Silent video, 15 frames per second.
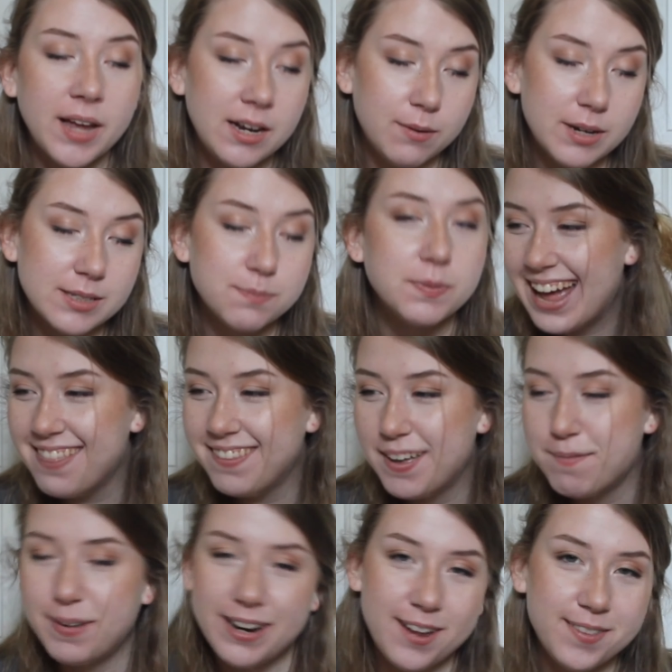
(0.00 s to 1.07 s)
Anyways, and
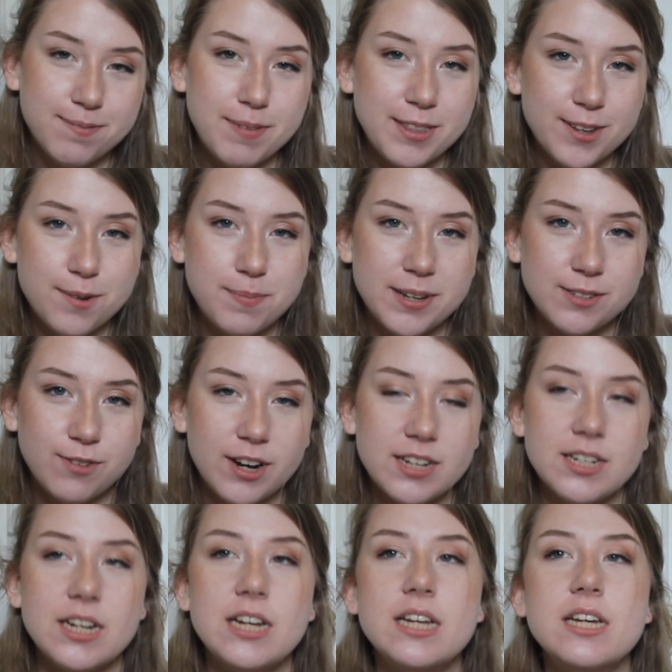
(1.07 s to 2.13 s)
then my third best
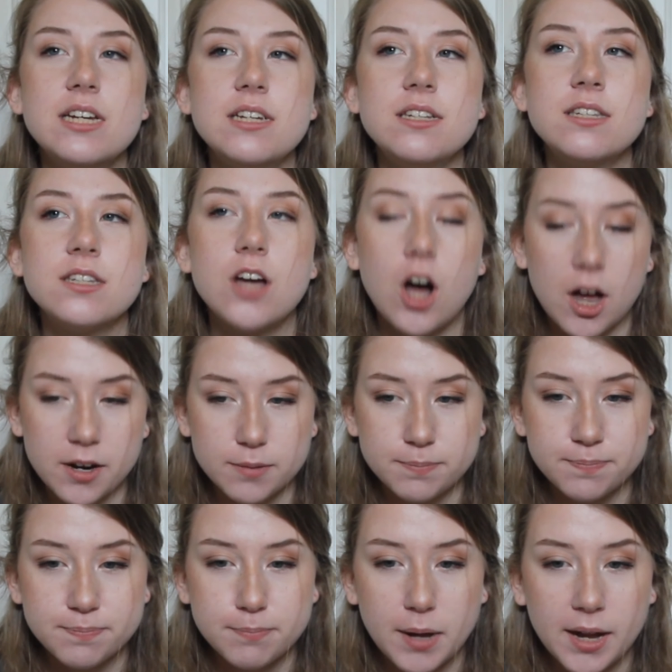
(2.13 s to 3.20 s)
friend is Autumn,
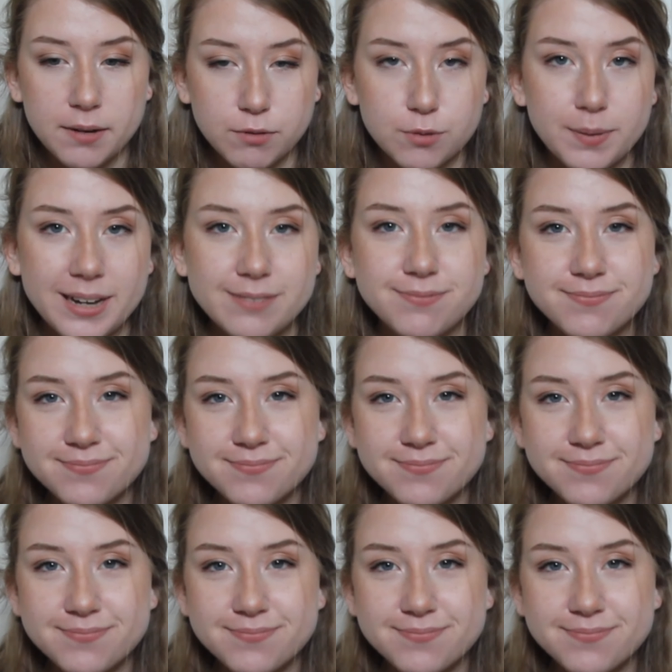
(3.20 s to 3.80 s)
my roommate,